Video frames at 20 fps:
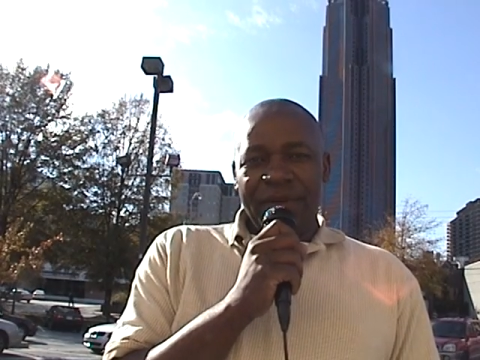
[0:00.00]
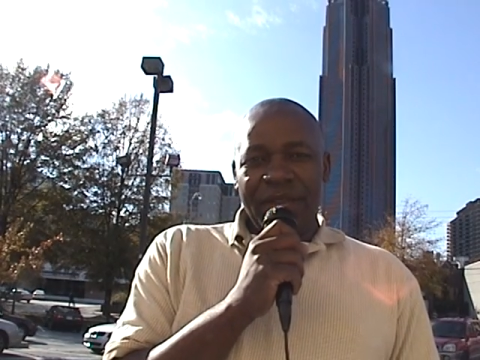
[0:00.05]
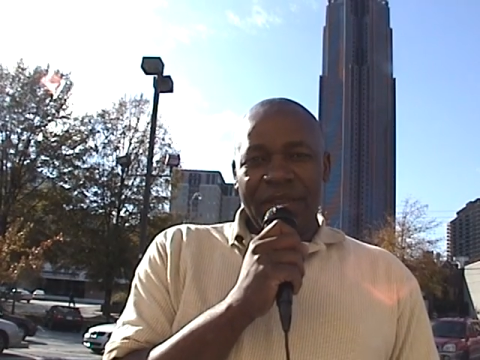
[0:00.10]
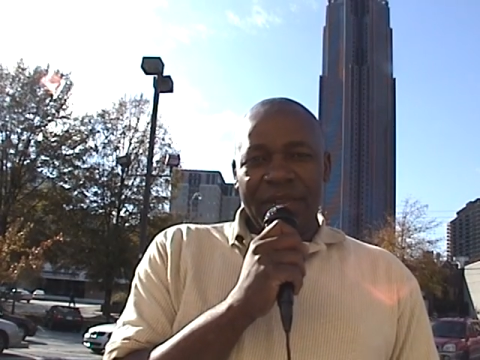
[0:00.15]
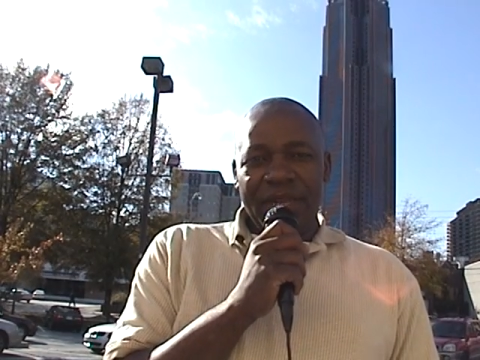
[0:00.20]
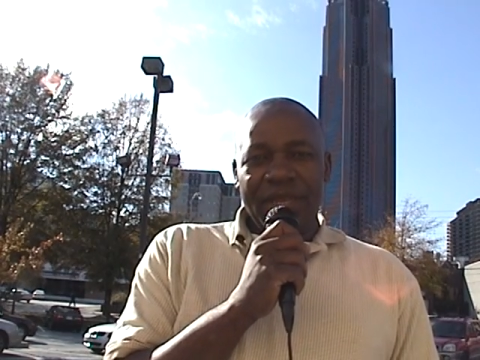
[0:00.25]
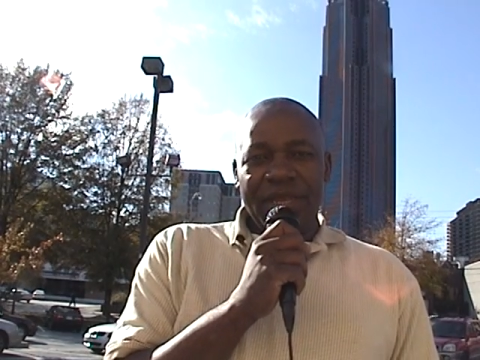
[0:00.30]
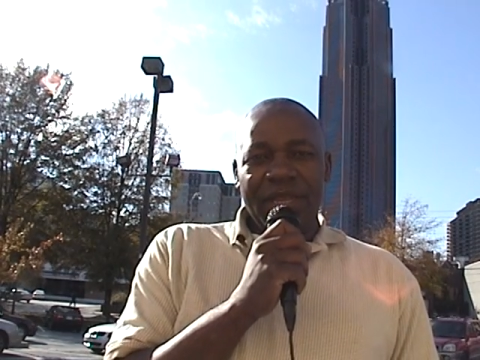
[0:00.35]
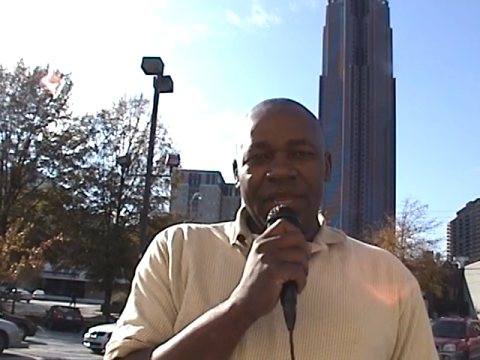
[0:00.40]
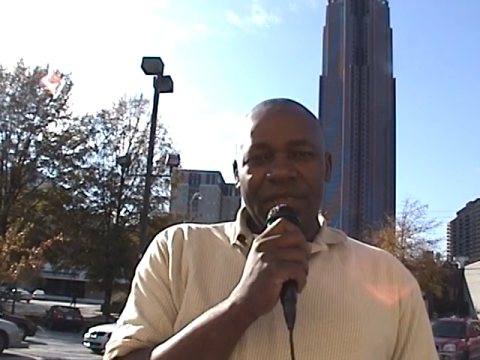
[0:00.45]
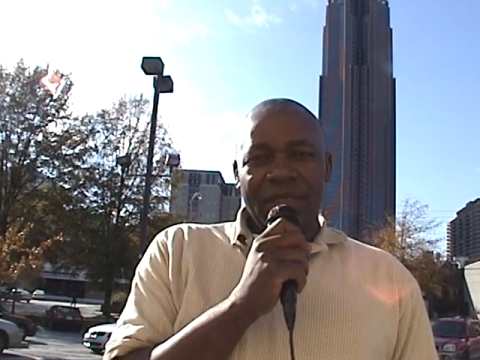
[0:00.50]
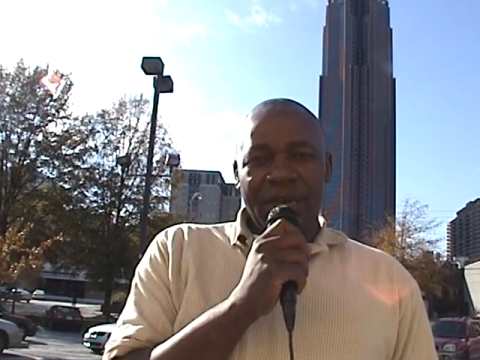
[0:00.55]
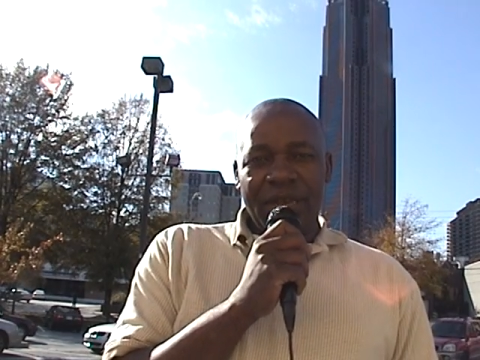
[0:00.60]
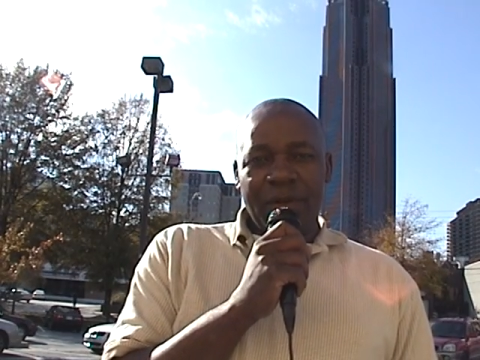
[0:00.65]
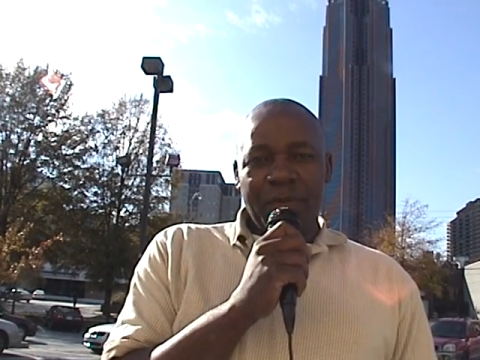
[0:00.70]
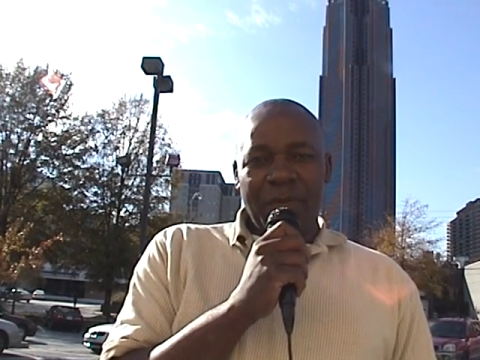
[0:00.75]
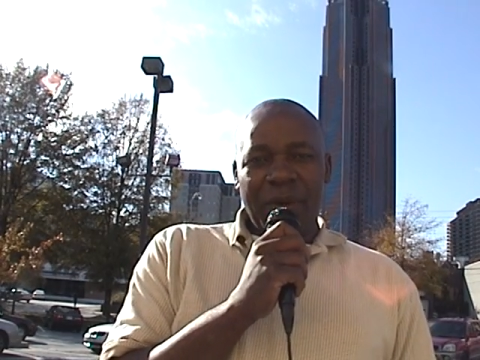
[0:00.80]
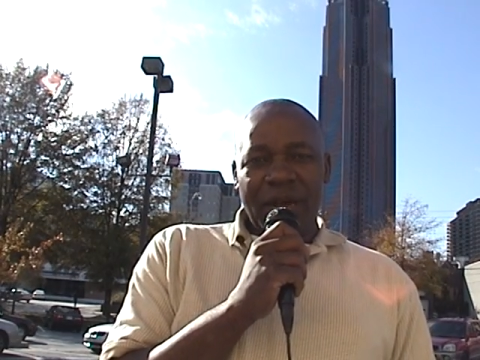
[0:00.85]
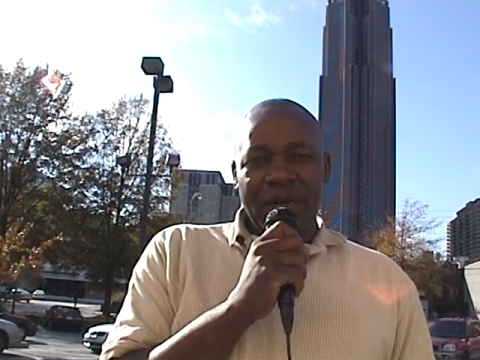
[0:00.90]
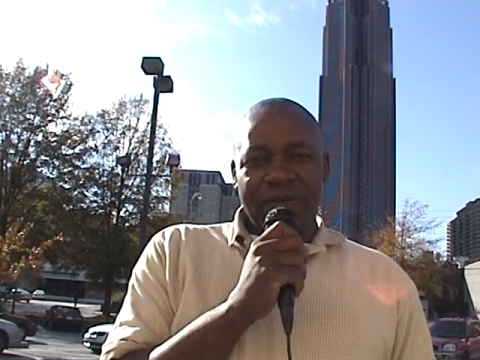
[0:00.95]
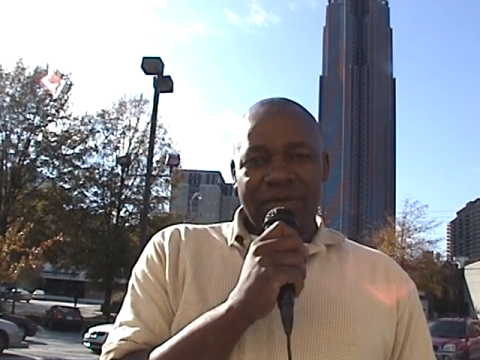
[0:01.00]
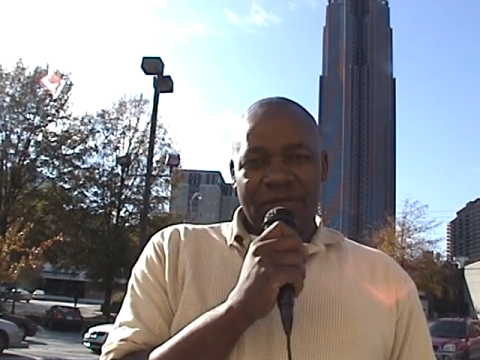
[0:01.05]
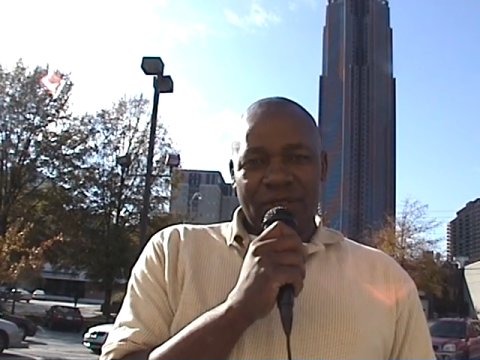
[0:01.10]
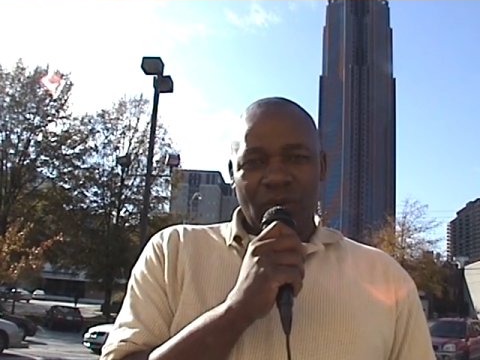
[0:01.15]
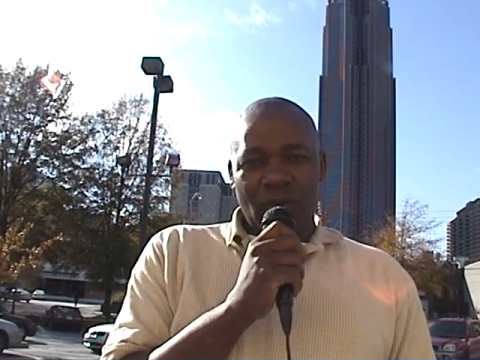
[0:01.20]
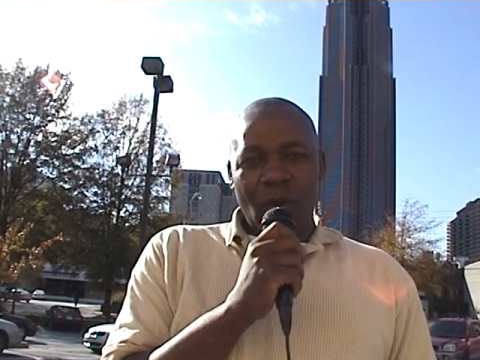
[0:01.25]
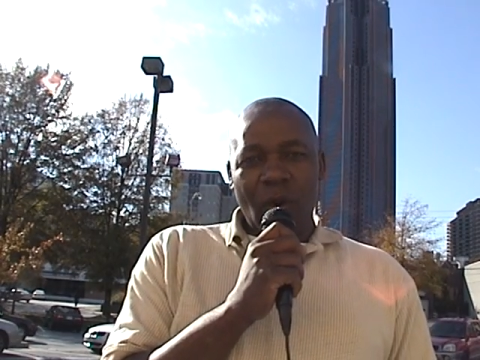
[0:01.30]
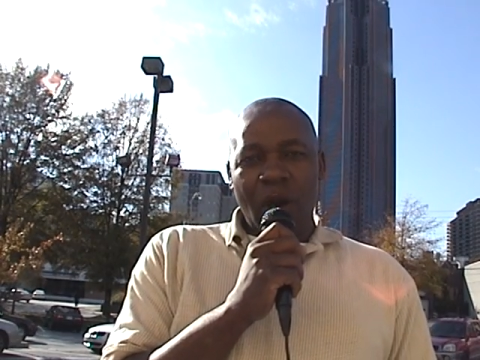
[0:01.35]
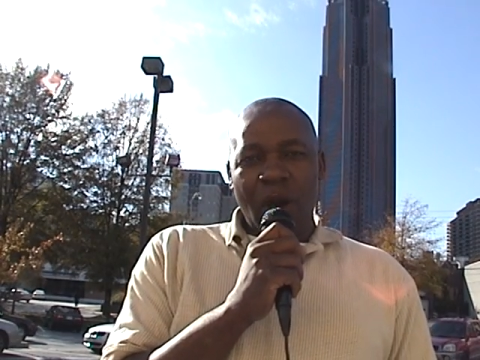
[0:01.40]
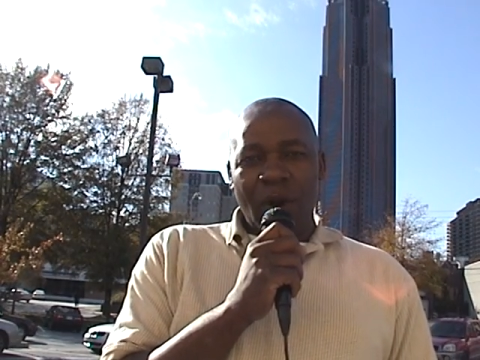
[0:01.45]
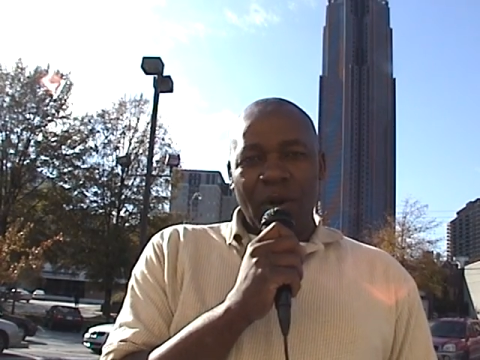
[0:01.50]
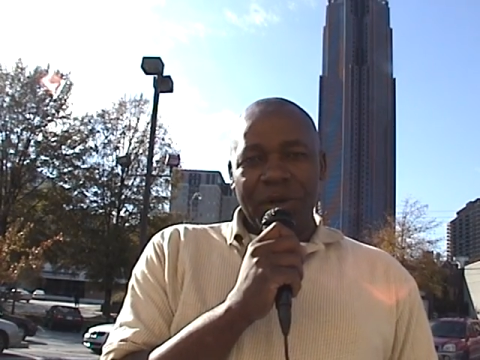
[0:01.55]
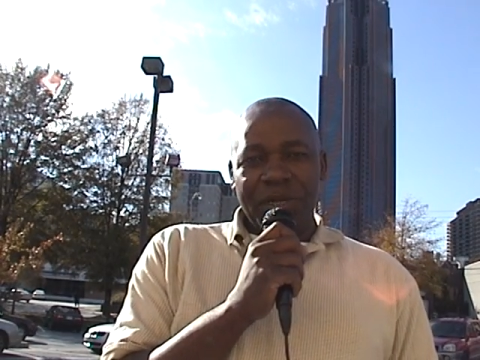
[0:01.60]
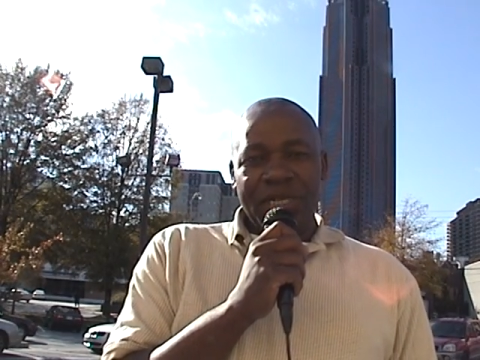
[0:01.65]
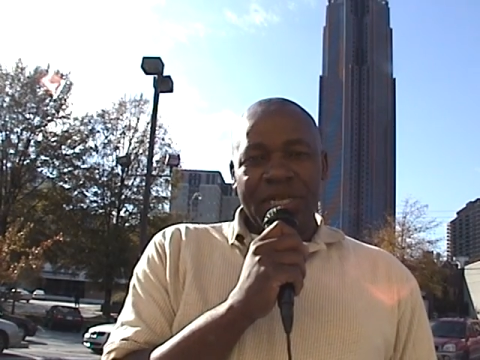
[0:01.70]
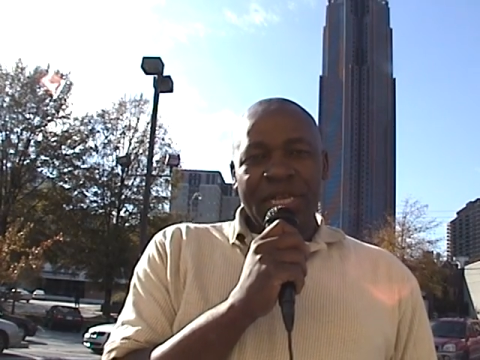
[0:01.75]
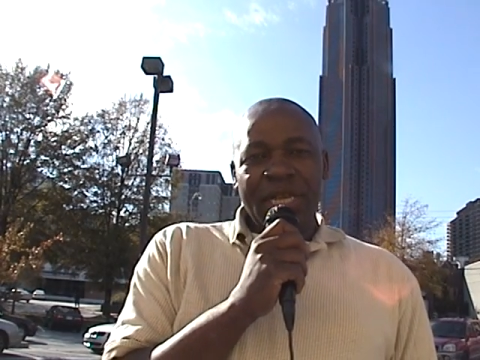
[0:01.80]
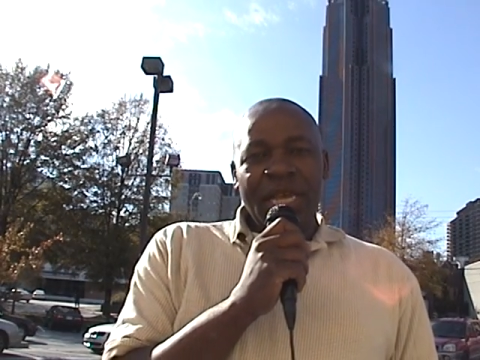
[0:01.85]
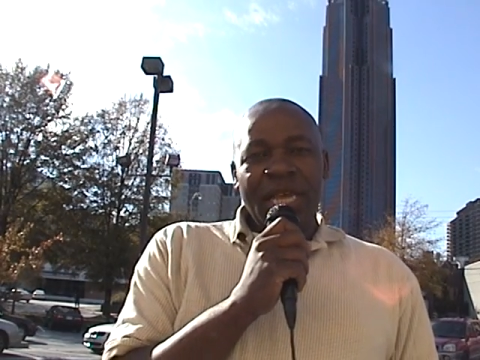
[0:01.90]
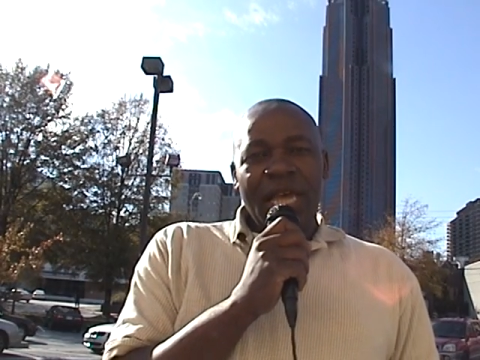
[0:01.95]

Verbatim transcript: in that part of the world